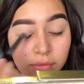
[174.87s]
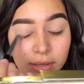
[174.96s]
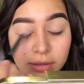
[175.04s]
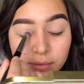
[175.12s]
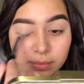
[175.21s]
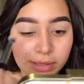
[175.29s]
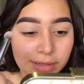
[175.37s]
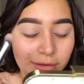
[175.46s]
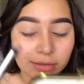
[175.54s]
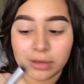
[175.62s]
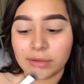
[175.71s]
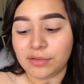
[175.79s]
And to blend
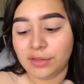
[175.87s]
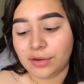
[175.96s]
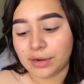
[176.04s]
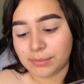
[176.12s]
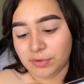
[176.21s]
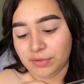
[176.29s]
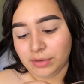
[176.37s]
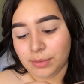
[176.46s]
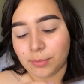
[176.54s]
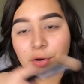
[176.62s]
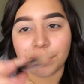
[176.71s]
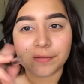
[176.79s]
out the concealer, I'm using the
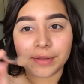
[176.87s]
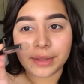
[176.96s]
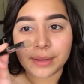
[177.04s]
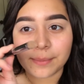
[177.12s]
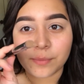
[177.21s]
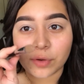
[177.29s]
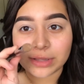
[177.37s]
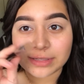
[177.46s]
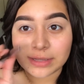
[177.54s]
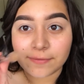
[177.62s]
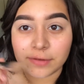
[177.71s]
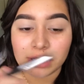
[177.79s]
Morphe
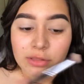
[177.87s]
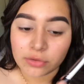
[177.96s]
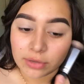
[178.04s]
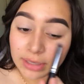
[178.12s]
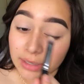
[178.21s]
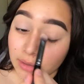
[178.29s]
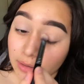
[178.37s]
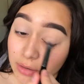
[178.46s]
M173.